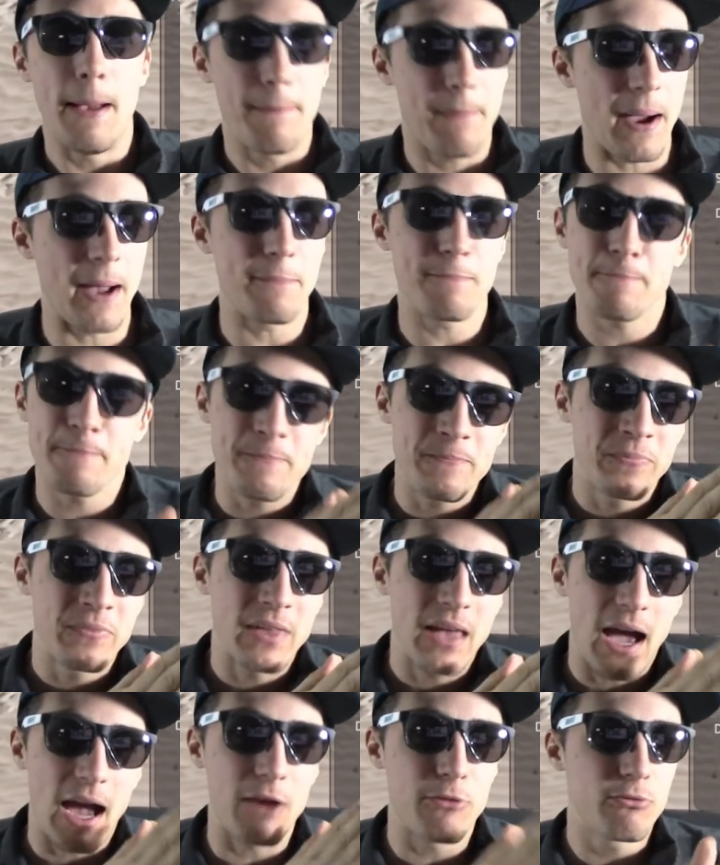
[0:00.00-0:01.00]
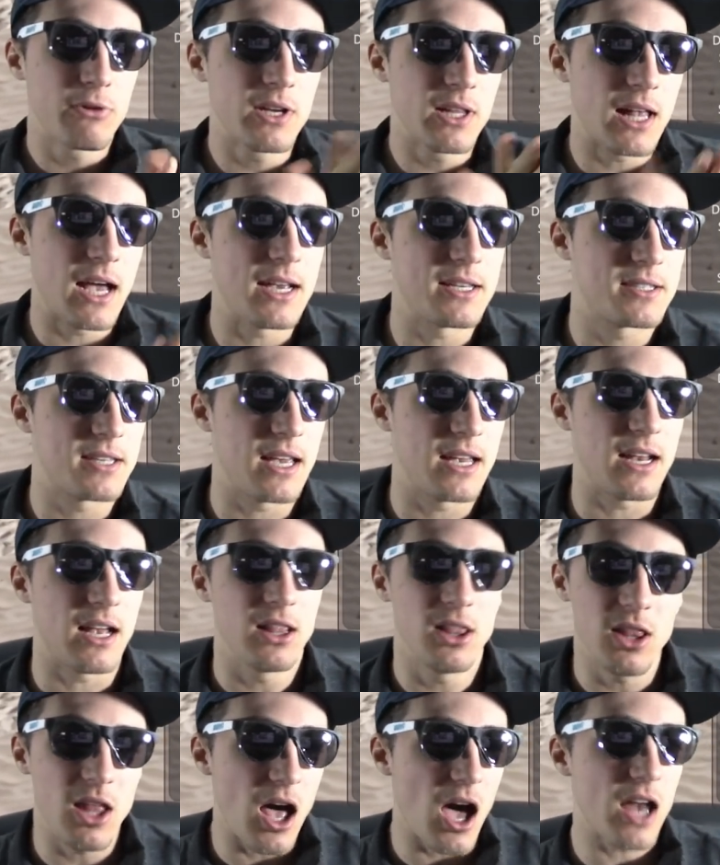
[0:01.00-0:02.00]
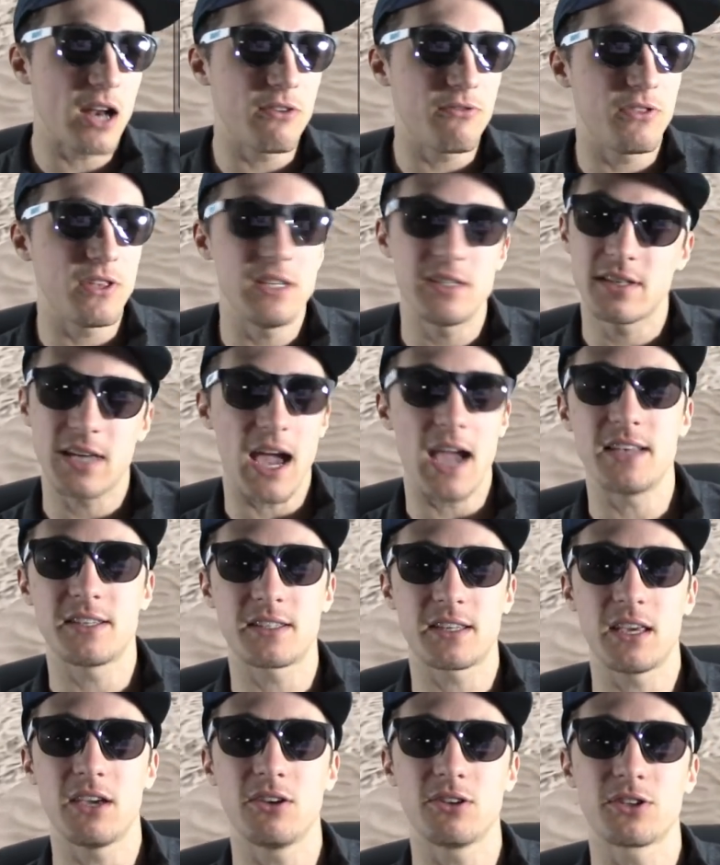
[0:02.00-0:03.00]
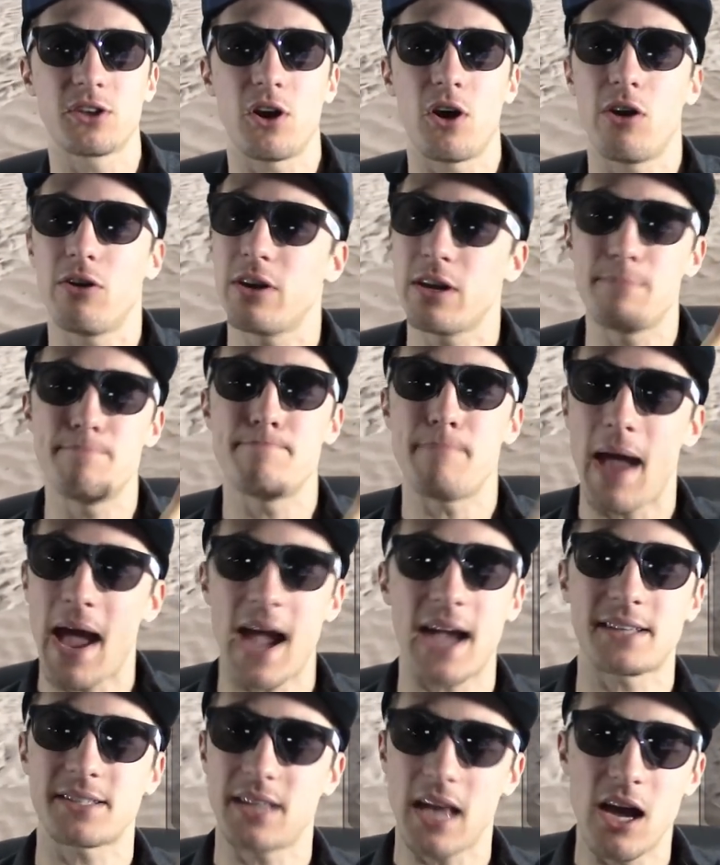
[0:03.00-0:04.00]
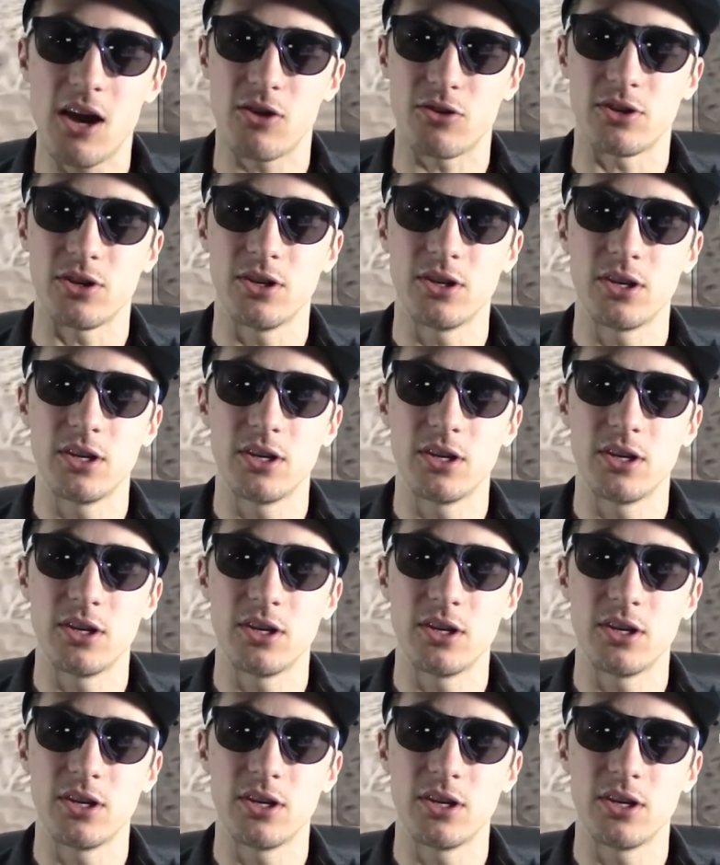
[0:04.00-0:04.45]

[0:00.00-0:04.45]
But I realized that a lot of these guys' skills are already maxed out.